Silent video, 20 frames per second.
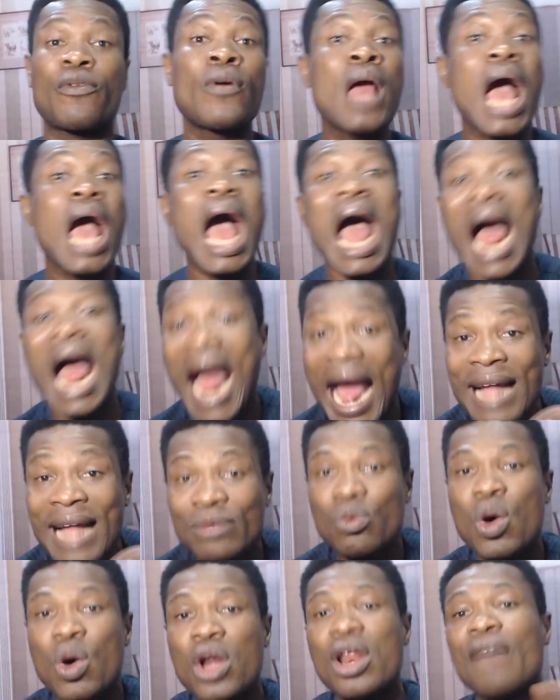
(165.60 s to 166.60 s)
And
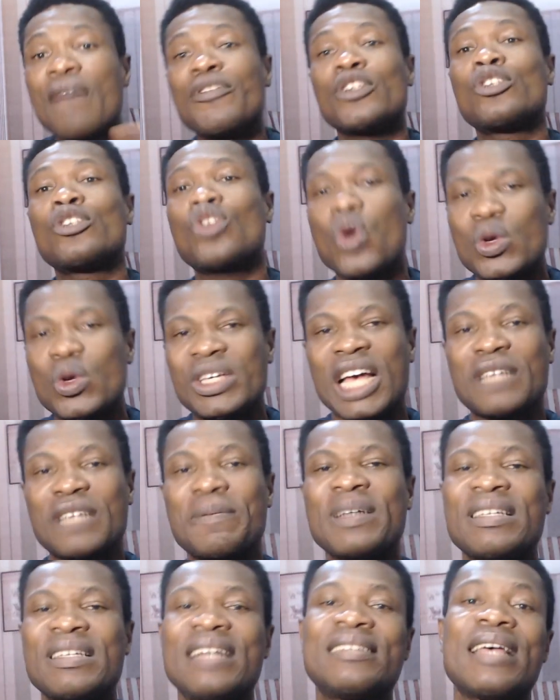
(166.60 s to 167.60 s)
one of the soldiers
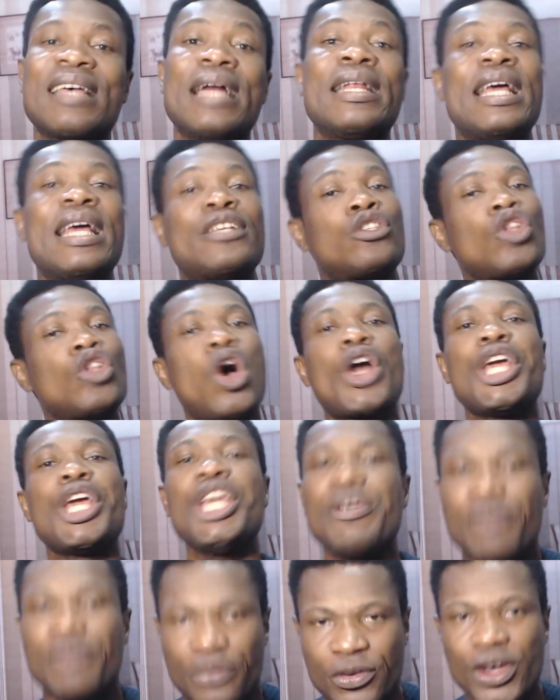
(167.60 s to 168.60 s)
present said, there's no
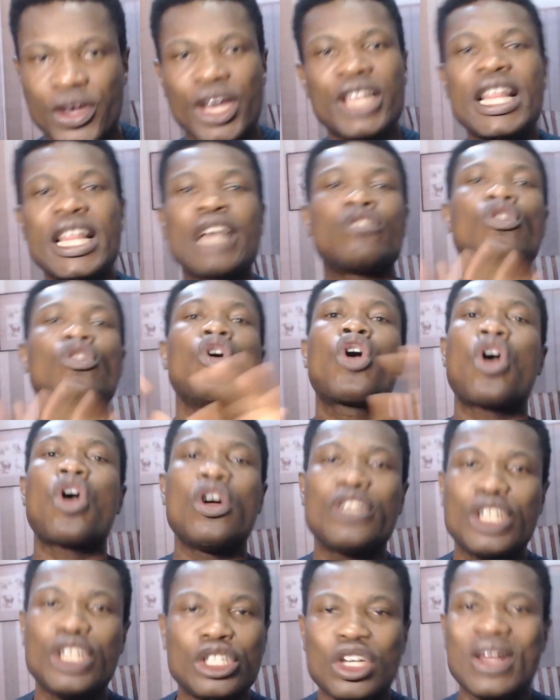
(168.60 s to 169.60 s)
if. There's no
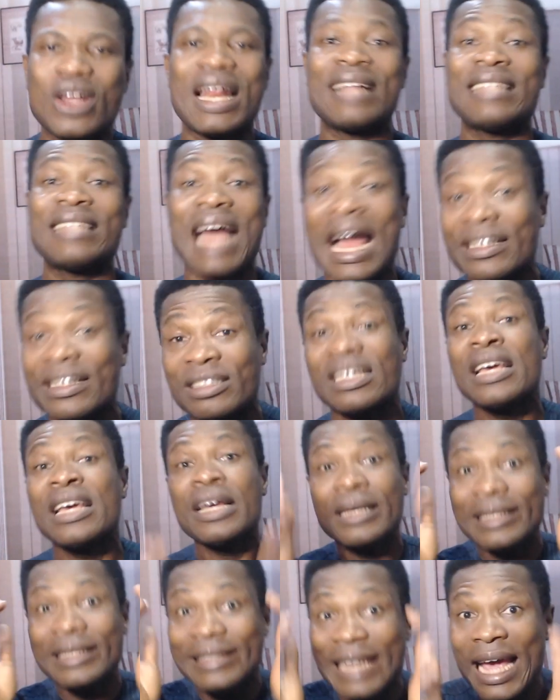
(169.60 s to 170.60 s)
condition attached.
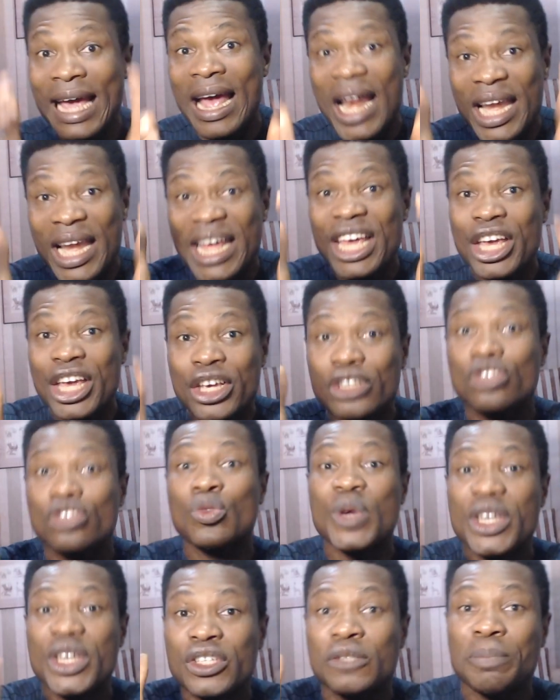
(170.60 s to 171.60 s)
Shell is
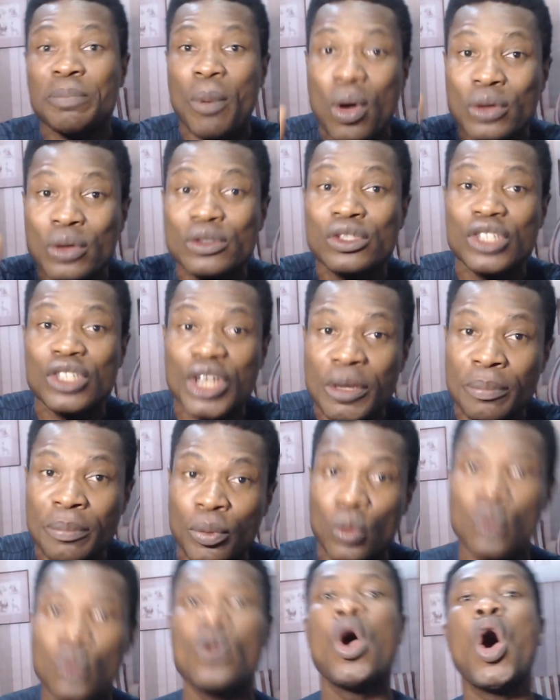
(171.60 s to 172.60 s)

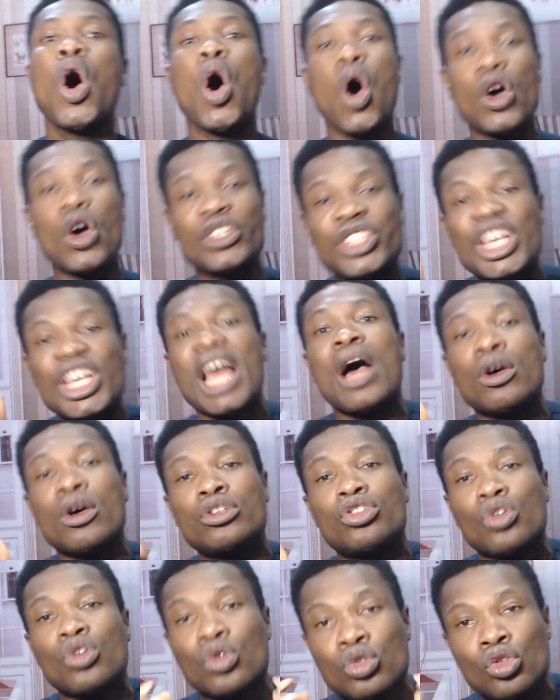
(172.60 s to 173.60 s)
responsible, or Shell
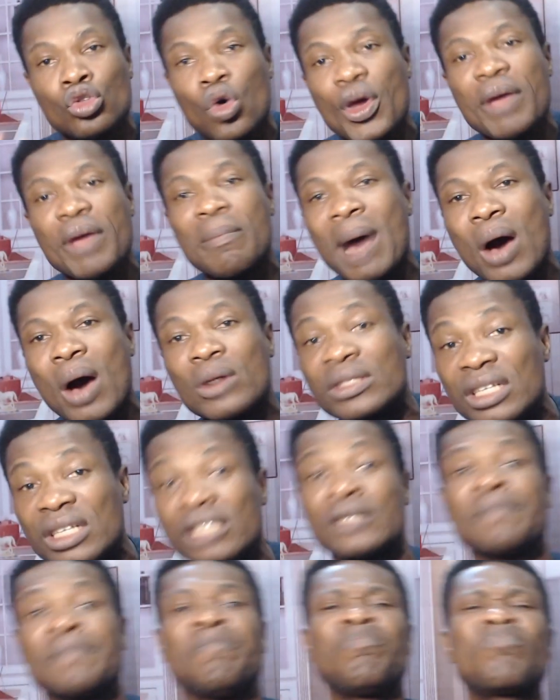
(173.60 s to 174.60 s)
should know about it,
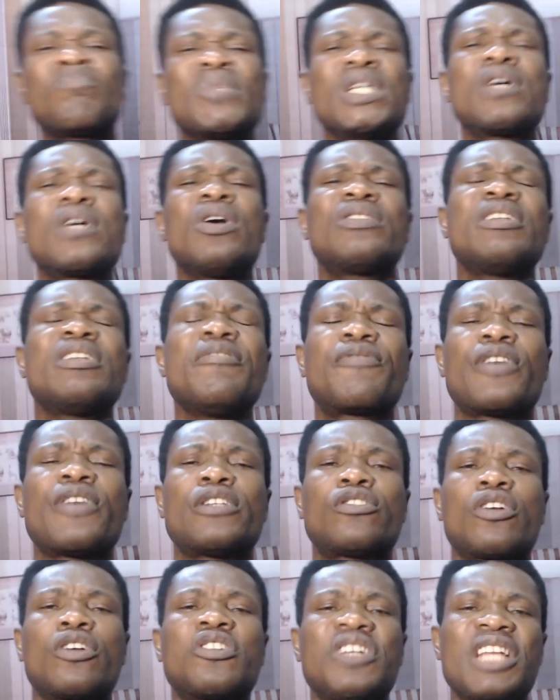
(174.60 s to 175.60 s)
because the
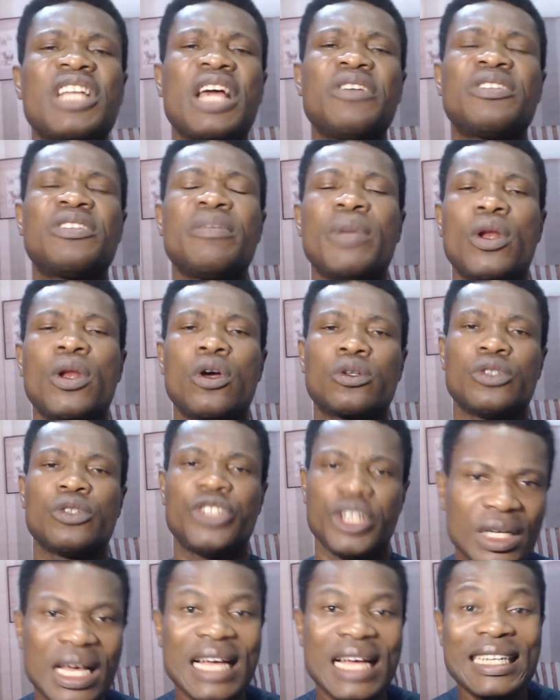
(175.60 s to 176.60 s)
infrastructure they're using belongs to
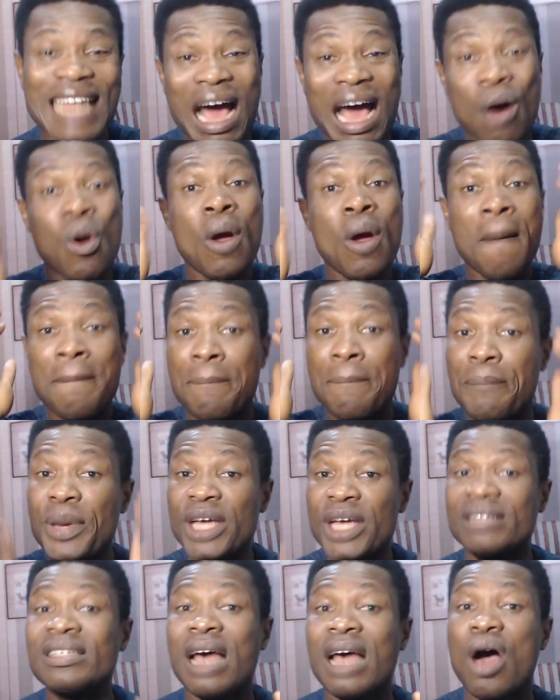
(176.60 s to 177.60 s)
Shell. Now,
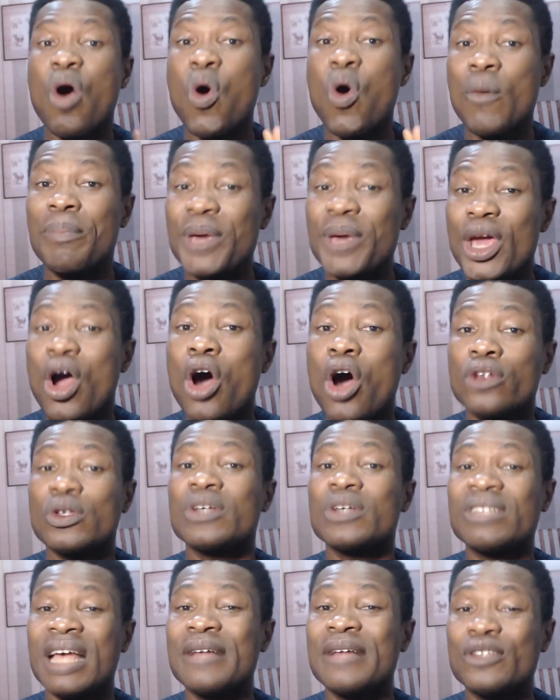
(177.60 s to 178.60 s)
Peter Obi also
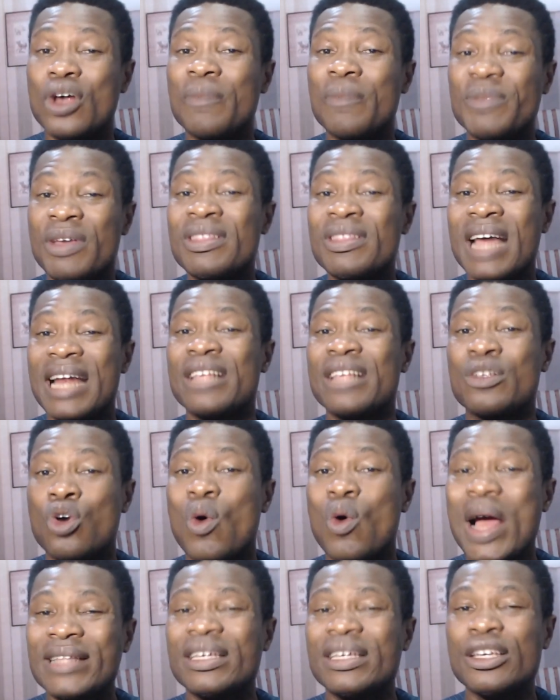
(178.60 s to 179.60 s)
said something that is
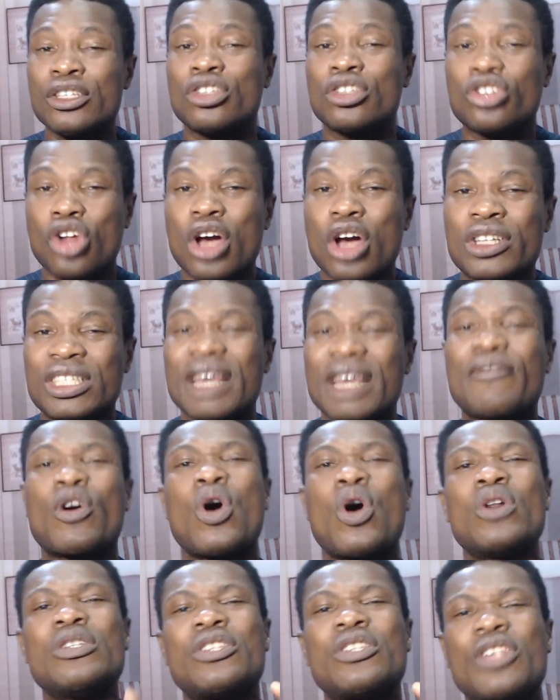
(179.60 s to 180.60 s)
quite instructive
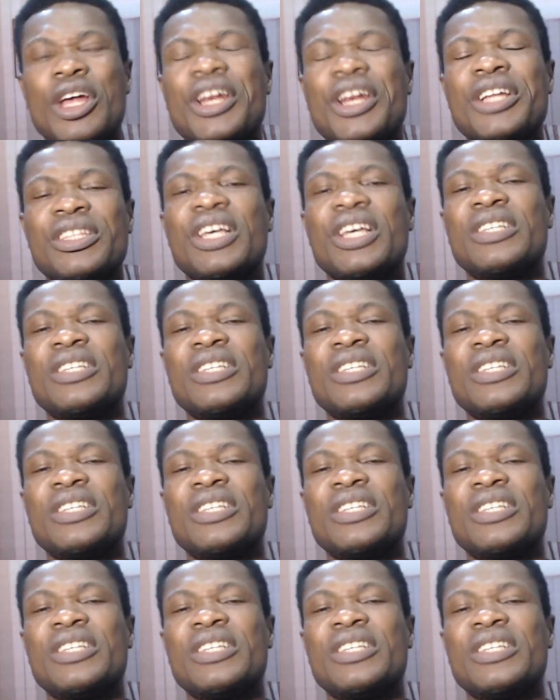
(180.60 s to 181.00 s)
concerning this